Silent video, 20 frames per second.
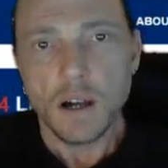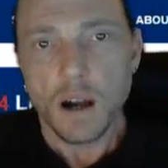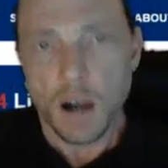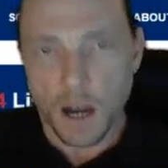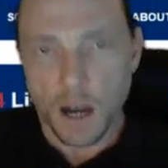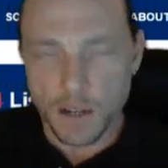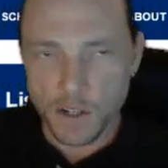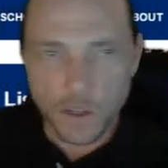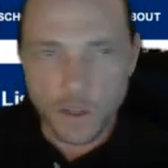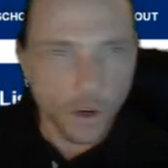
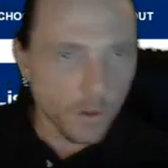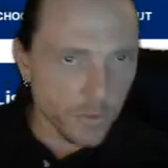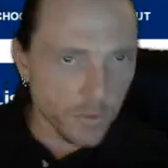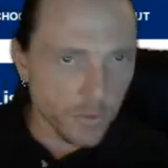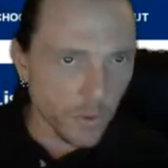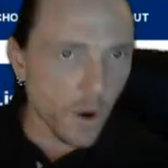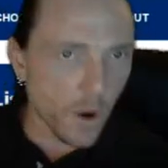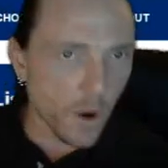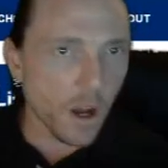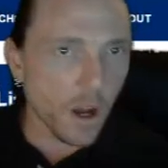On an
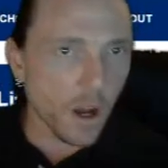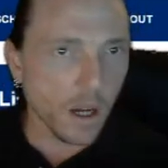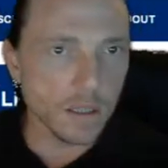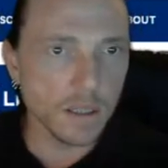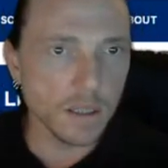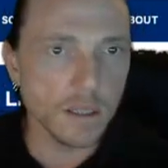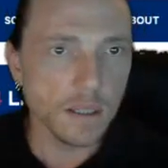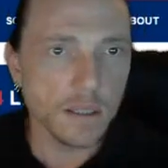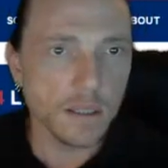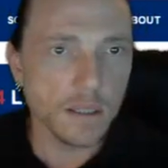
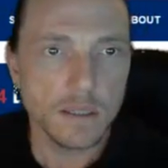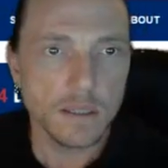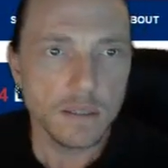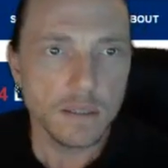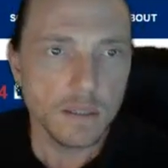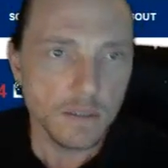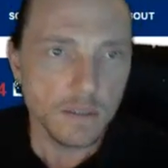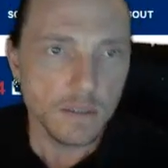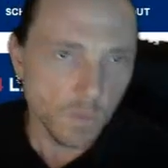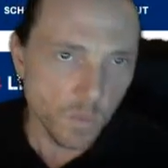overall
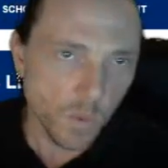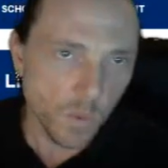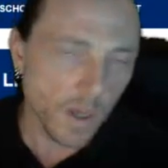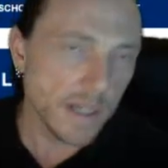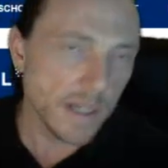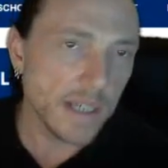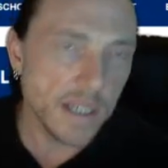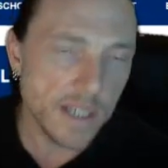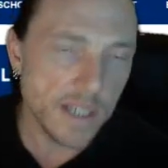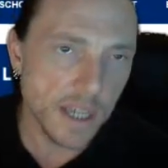
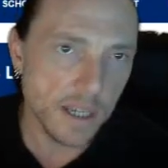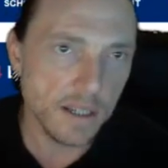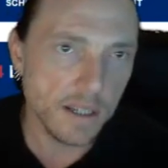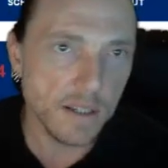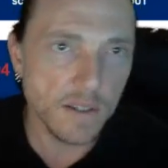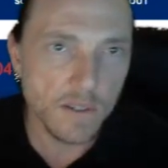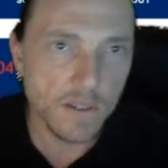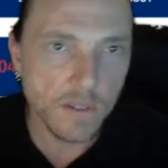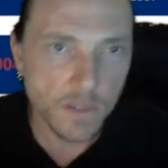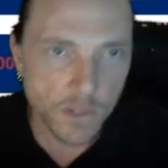1 to
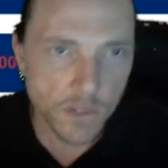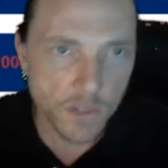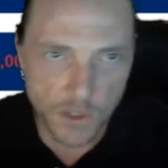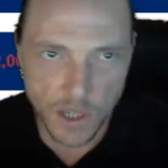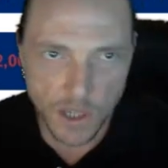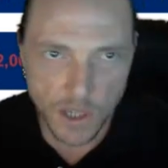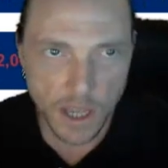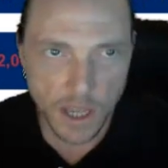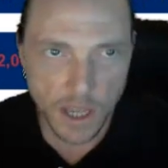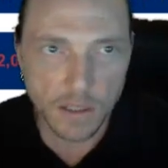10
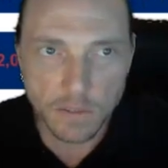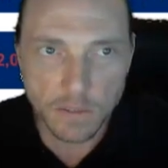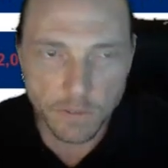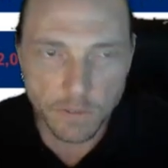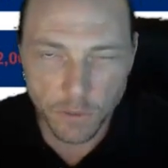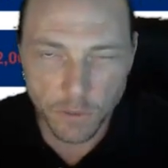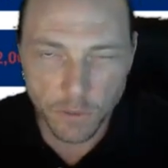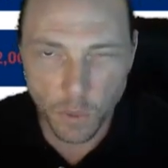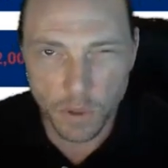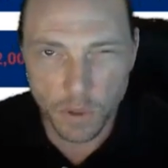scale
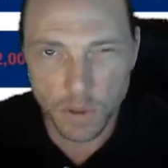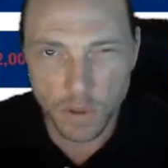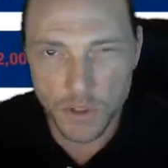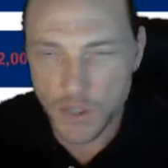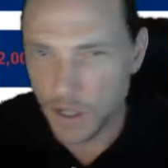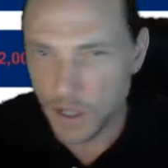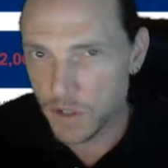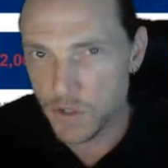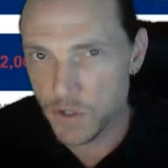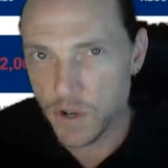for
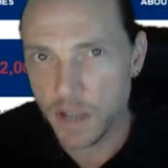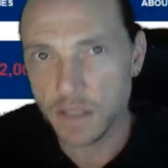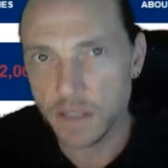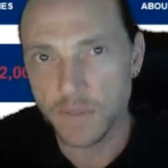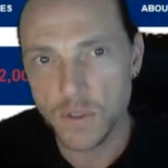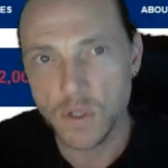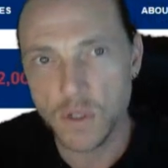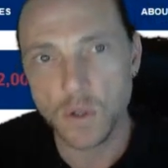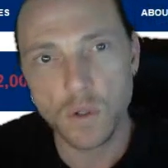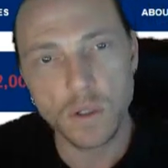Sierra Interactive
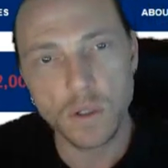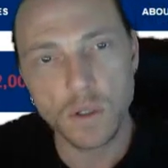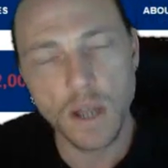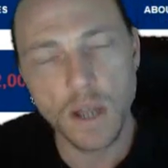as a whole,